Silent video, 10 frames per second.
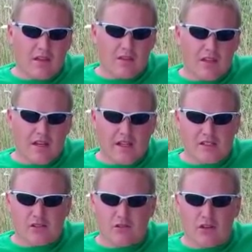the
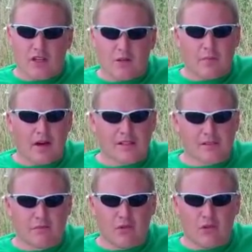cuts, you're looking at
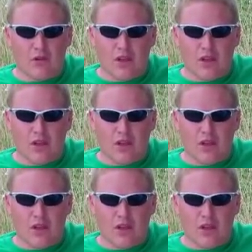possible